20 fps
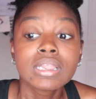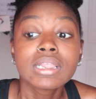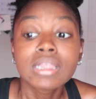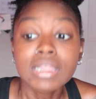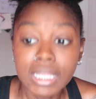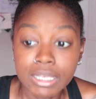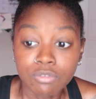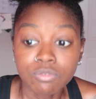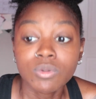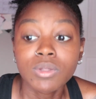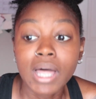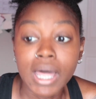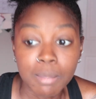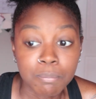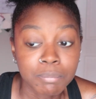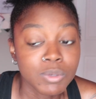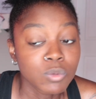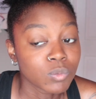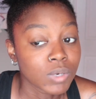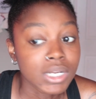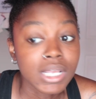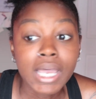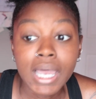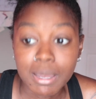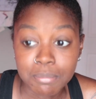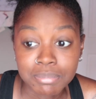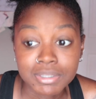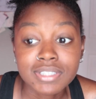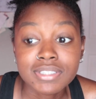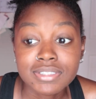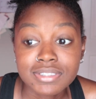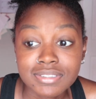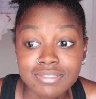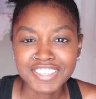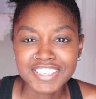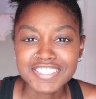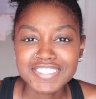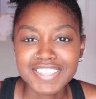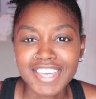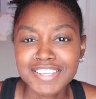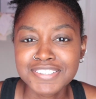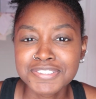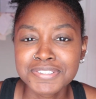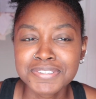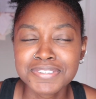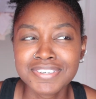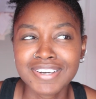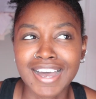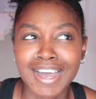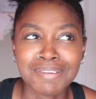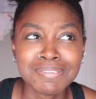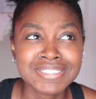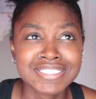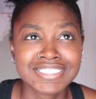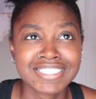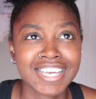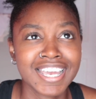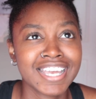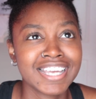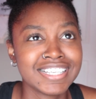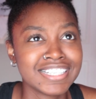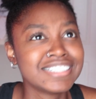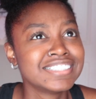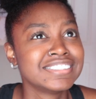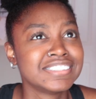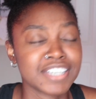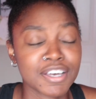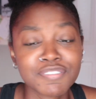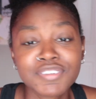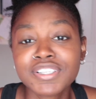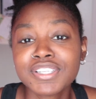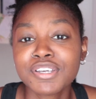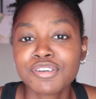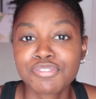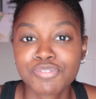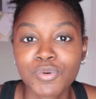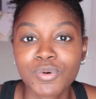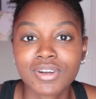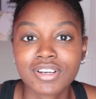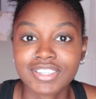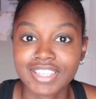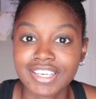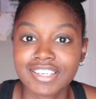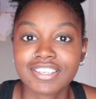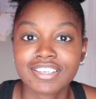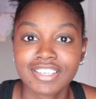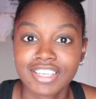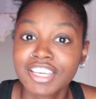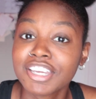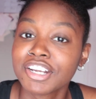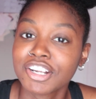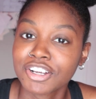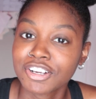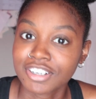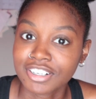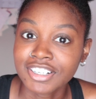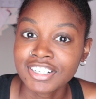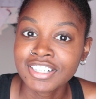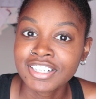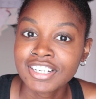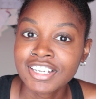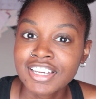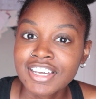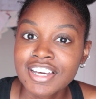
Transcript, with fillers: Life will happen when it happens. This tattoo, I would say definitely a four. Like, it hurt.